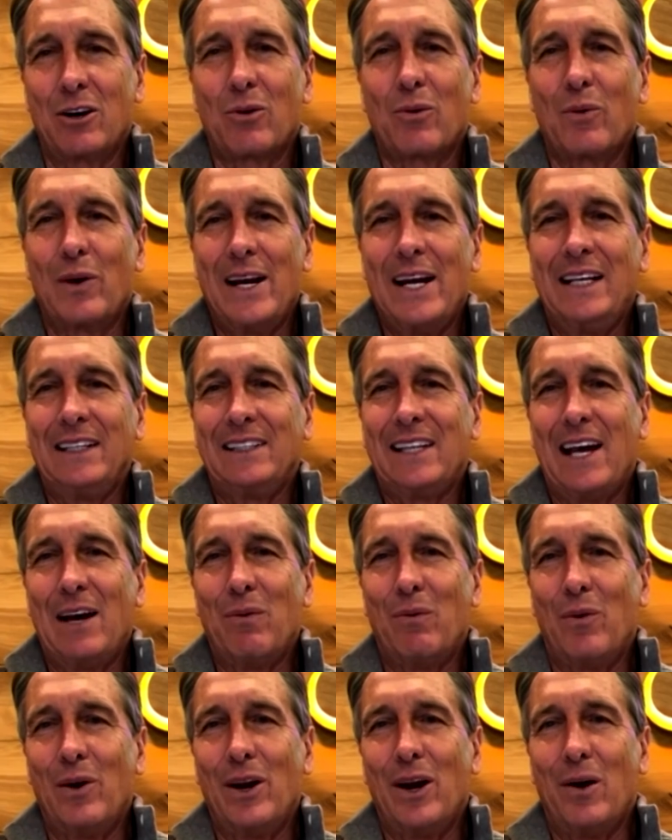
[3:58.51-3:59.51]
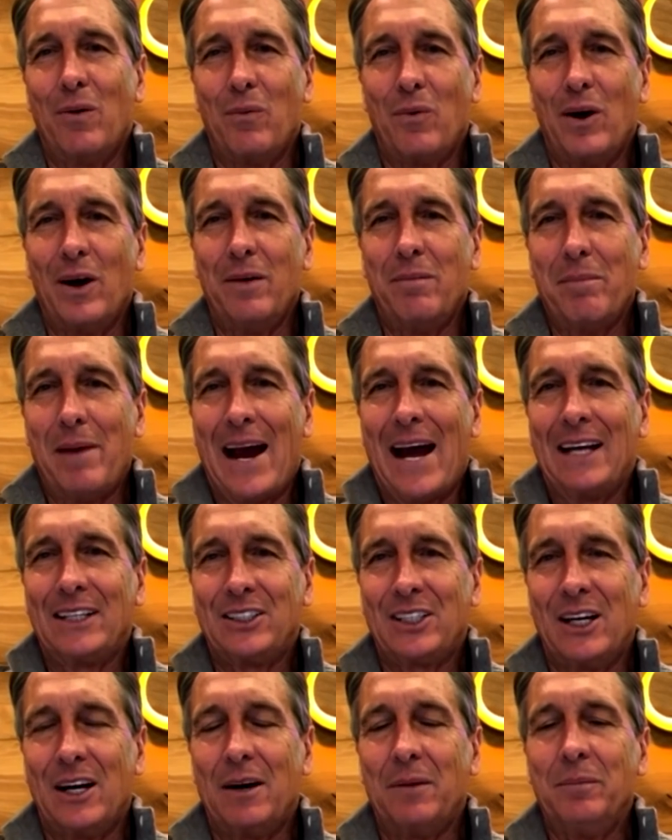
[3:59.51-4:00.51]
create that one-on-one
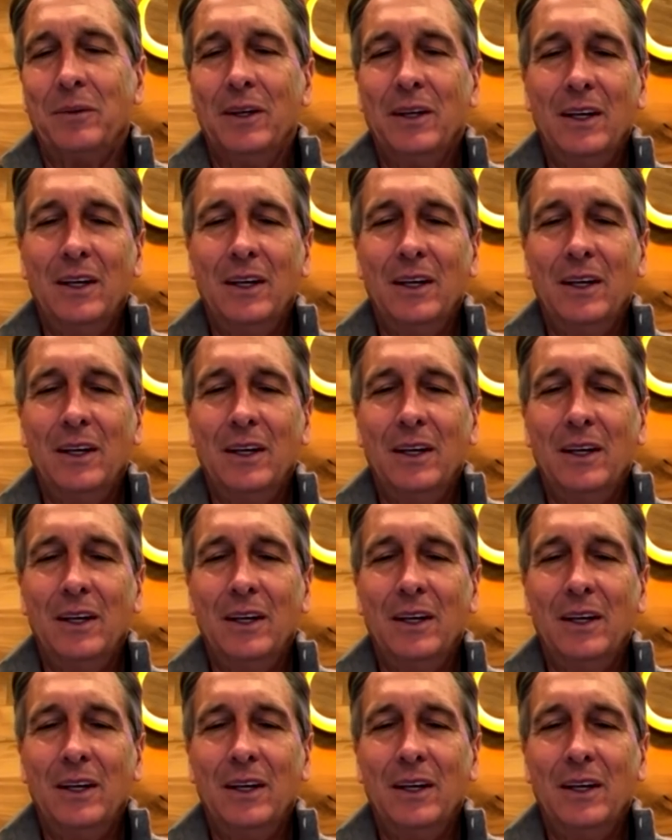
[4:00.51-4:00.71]
matchup.